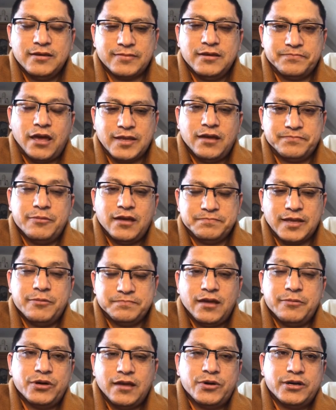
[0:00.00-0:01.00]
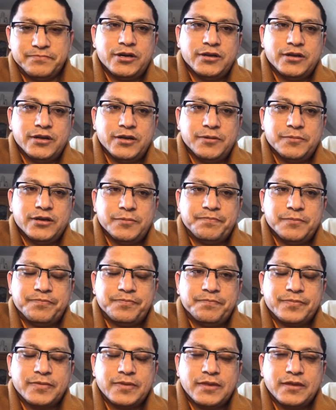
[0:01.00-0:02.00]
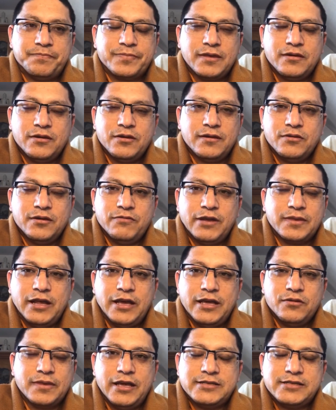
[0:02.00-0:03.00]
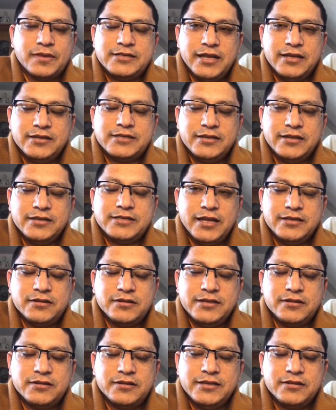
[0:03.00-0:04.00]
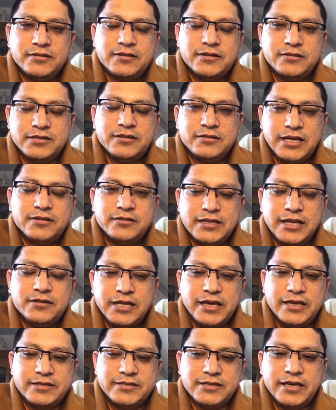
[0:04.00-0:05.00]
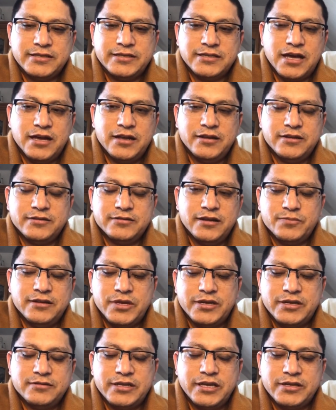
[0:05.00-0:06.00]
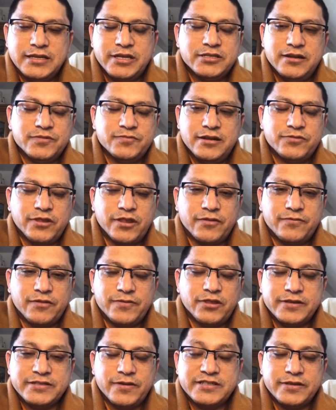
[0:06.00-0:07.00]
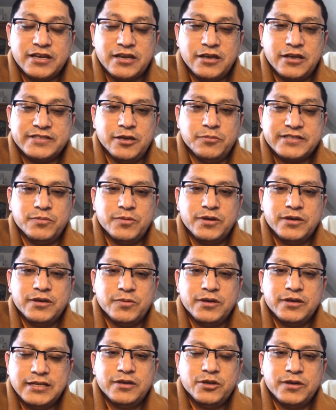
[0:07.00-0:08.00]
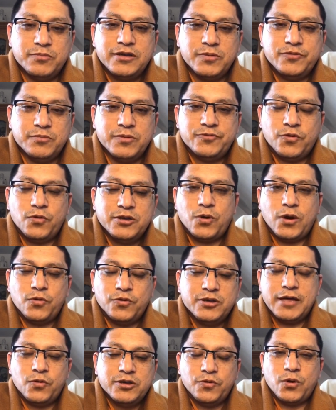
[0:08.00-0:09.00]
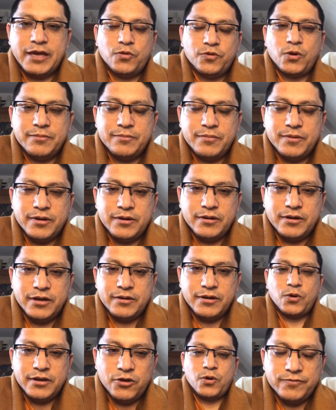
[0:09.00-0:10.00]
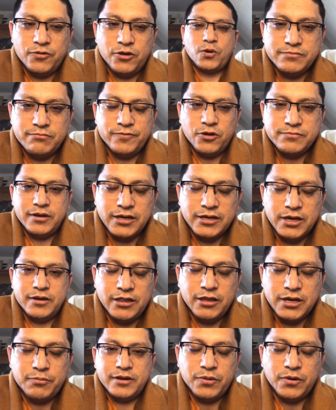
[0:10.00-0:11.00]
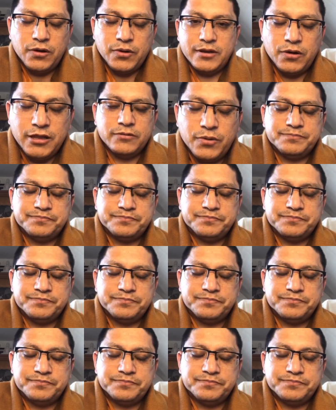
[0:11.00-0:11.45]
I remember um, when I attended the 10 days of silent meditation for the first time before I became a novice monk in Nepal.